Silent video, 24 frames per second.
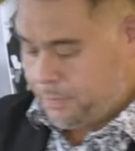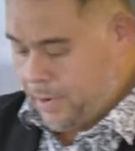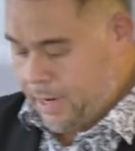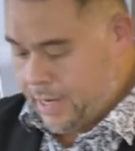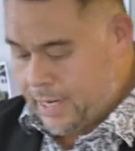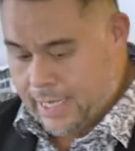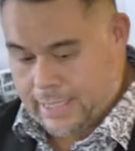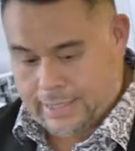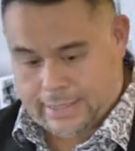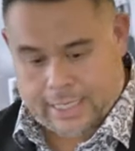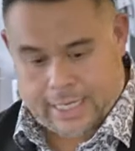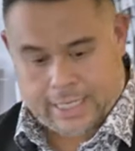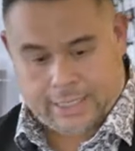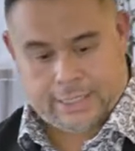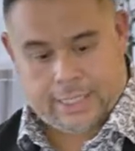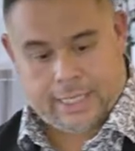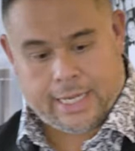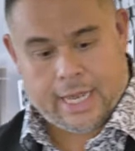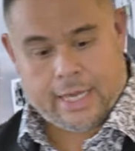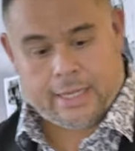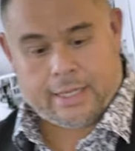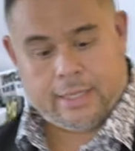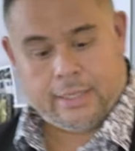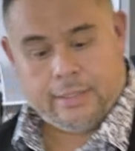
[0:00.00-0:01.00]
bring this dish
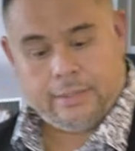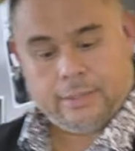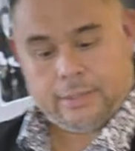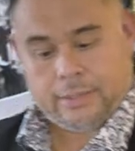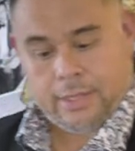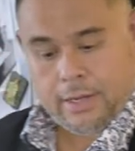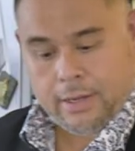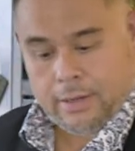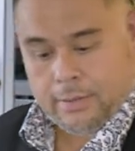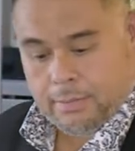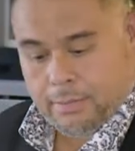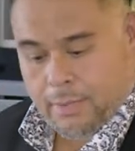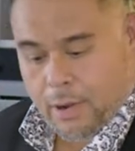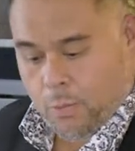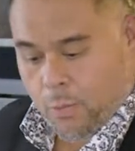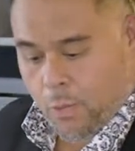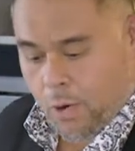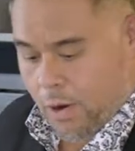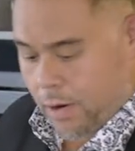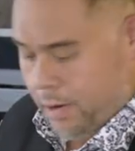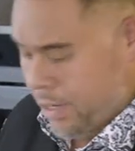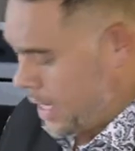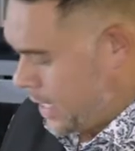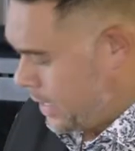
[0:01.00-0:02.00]
together. So my
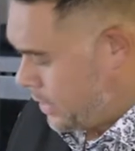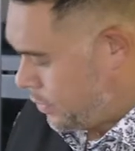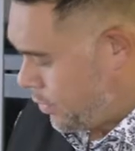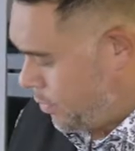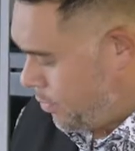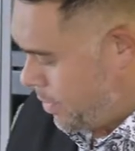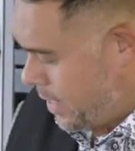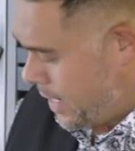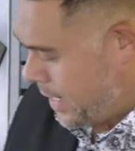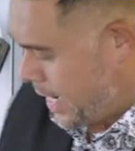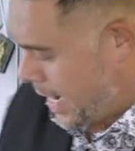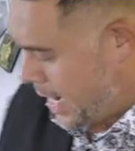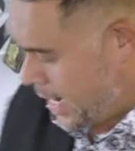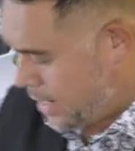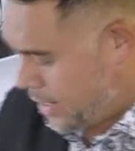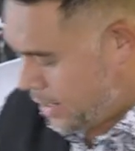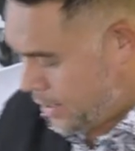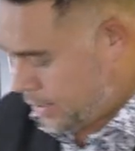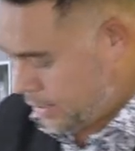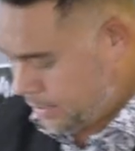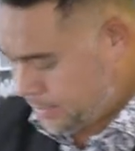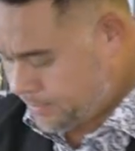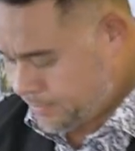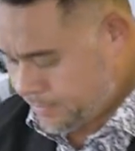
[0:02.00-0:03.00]
wok is already getting
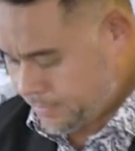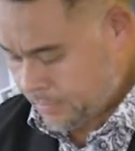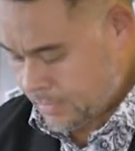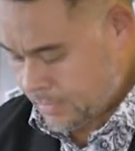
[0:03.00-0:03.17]
hot.